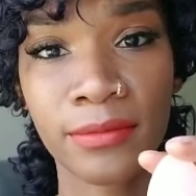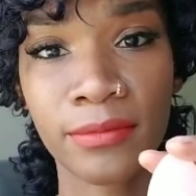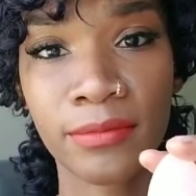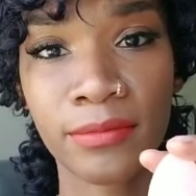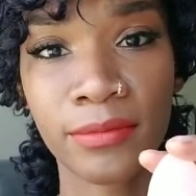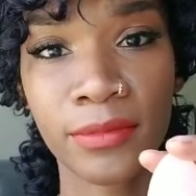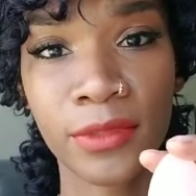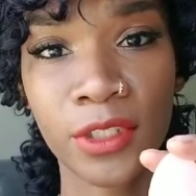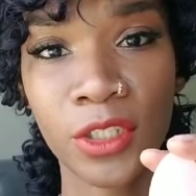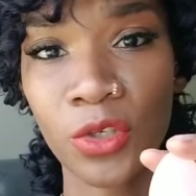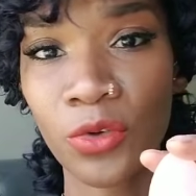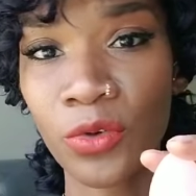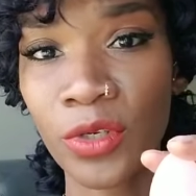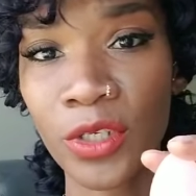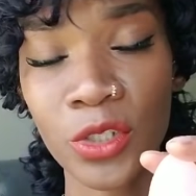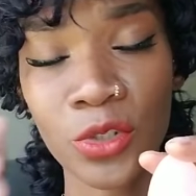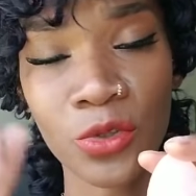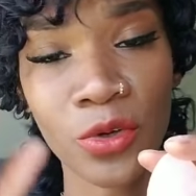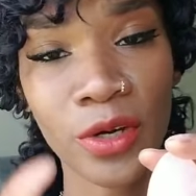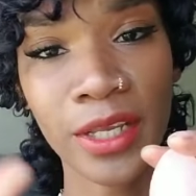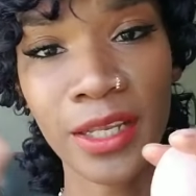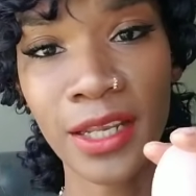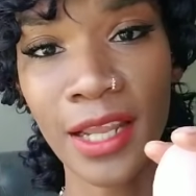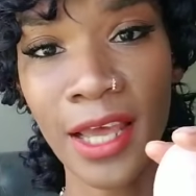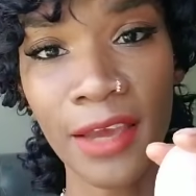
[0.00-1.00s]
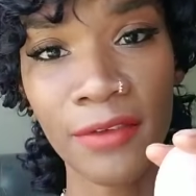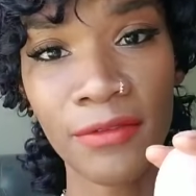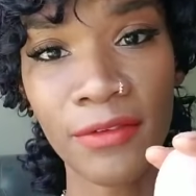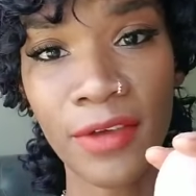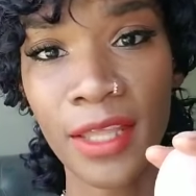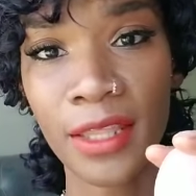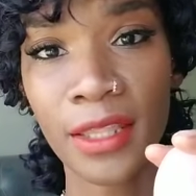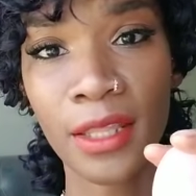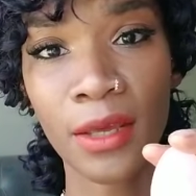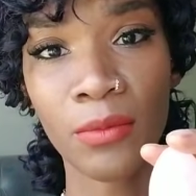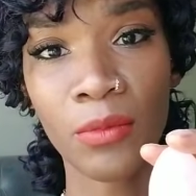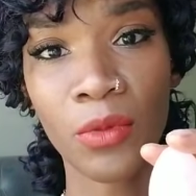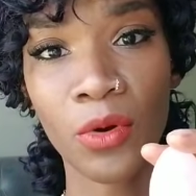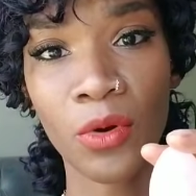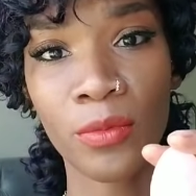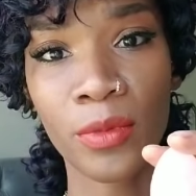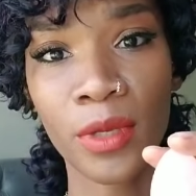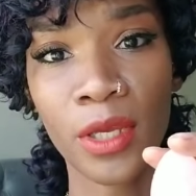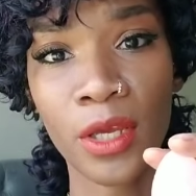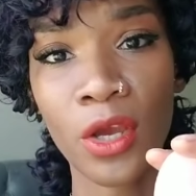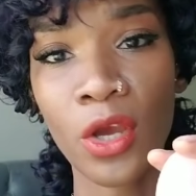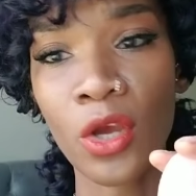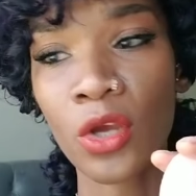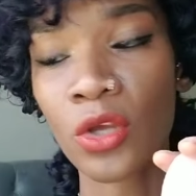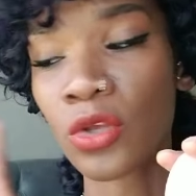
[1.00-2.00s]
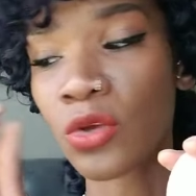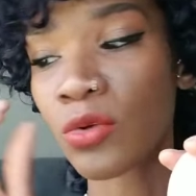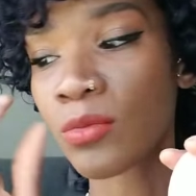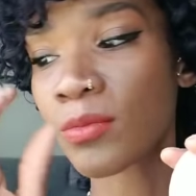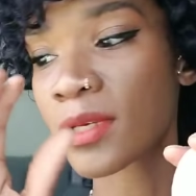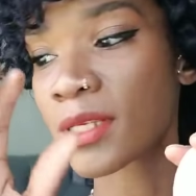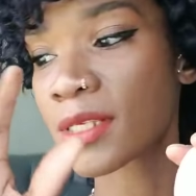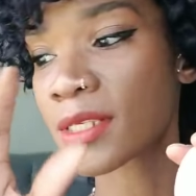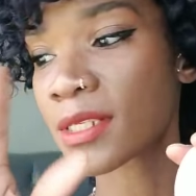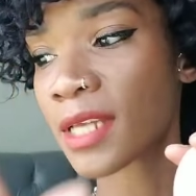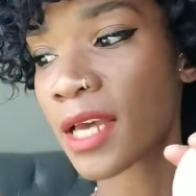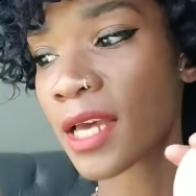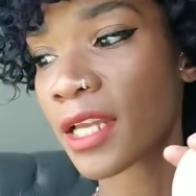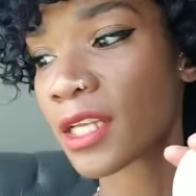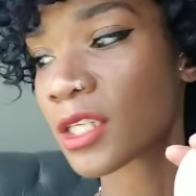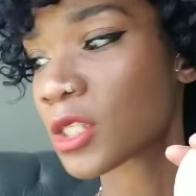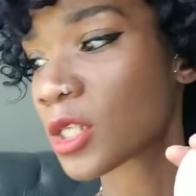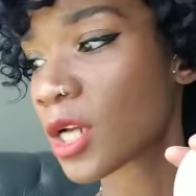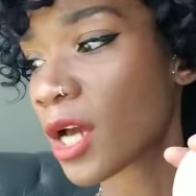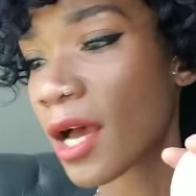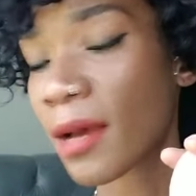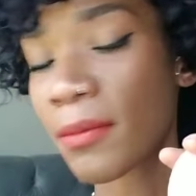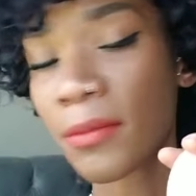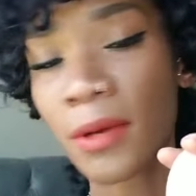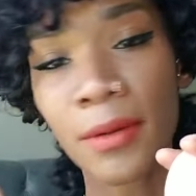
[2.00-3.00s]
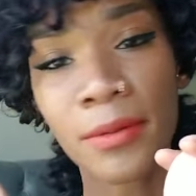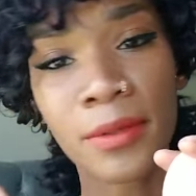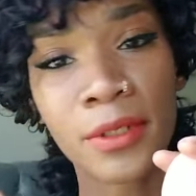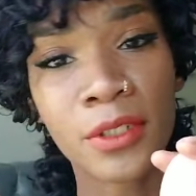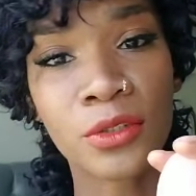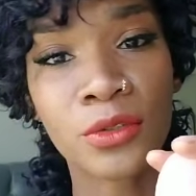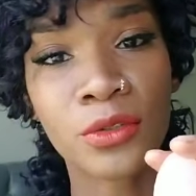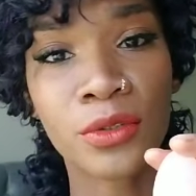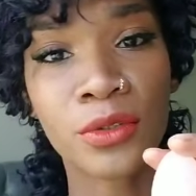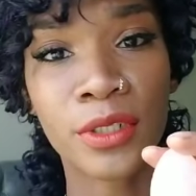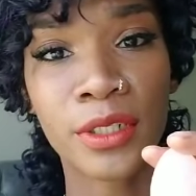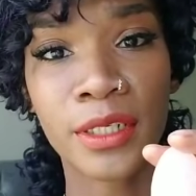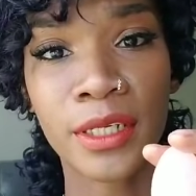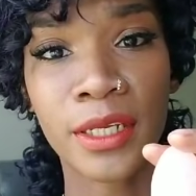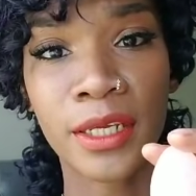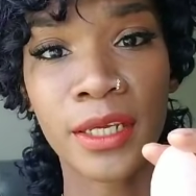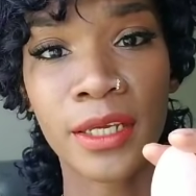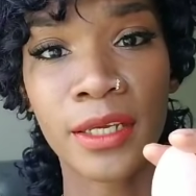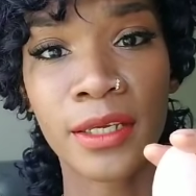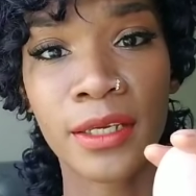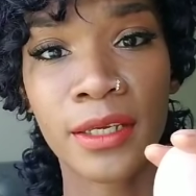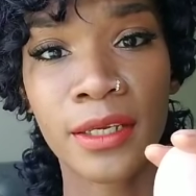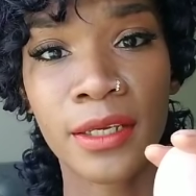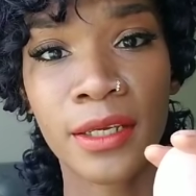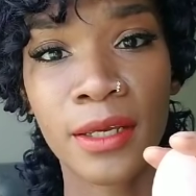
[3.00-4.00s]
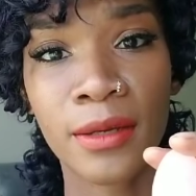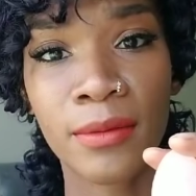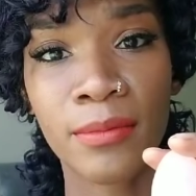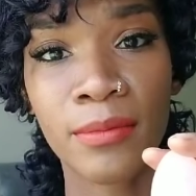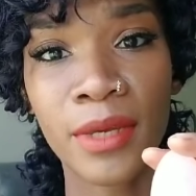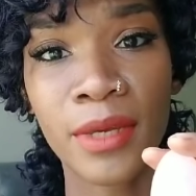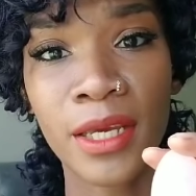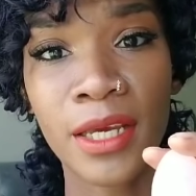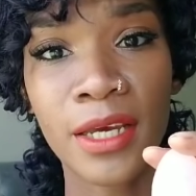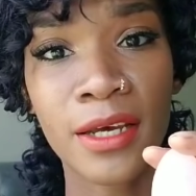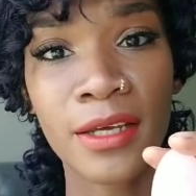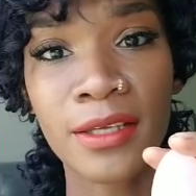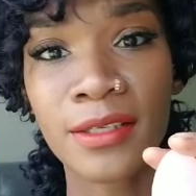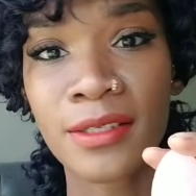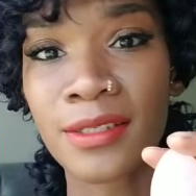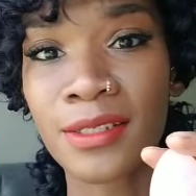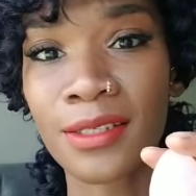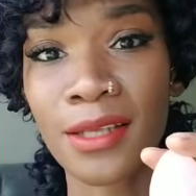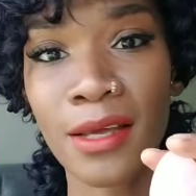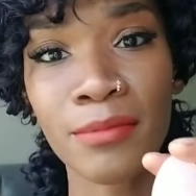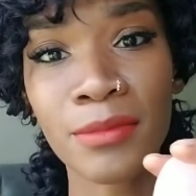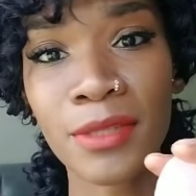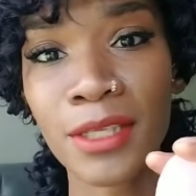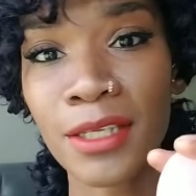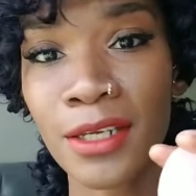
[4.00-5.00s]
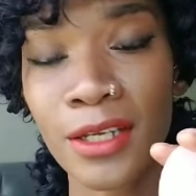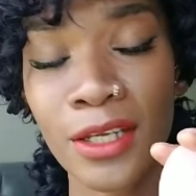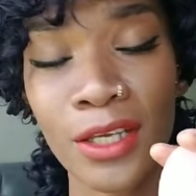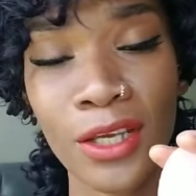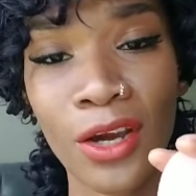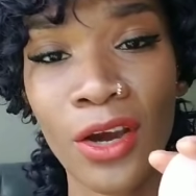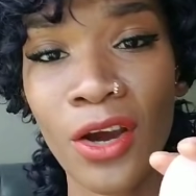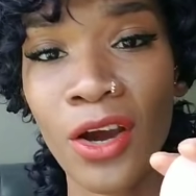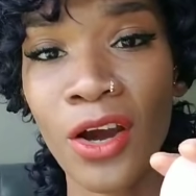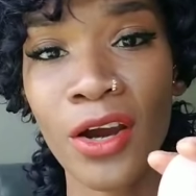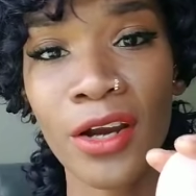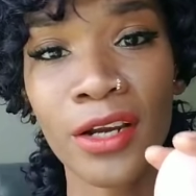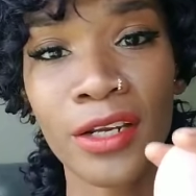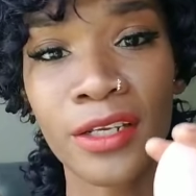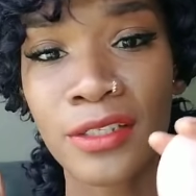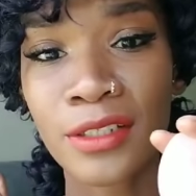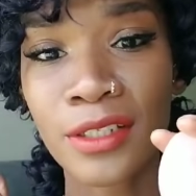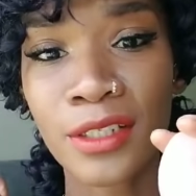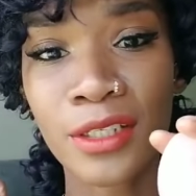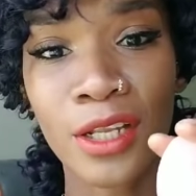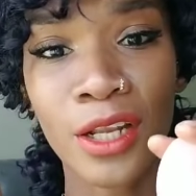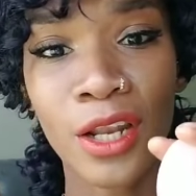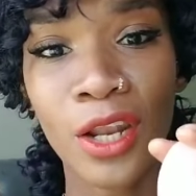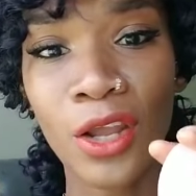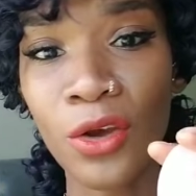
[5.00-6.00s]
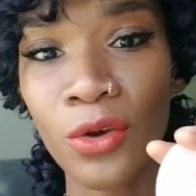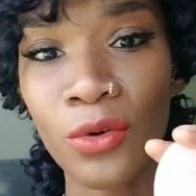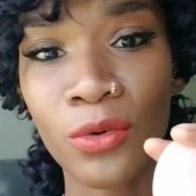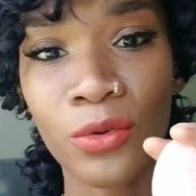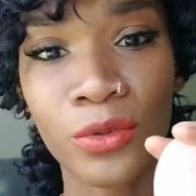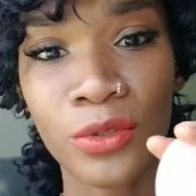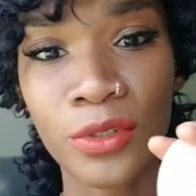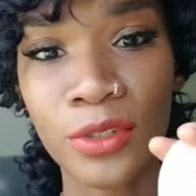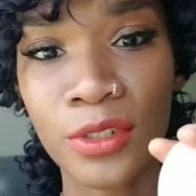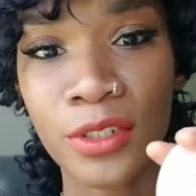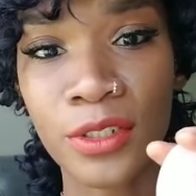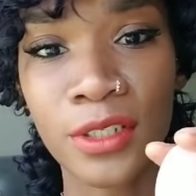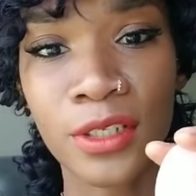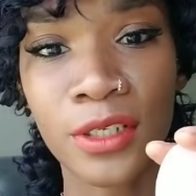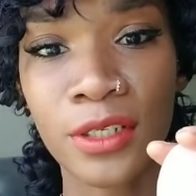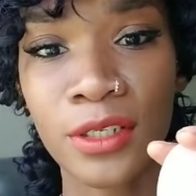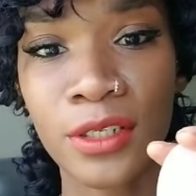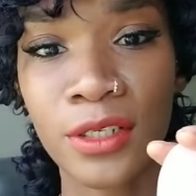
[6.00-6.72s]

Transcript: to enjoy life at that moment. You missed that job opportunity because something in your heart is closed.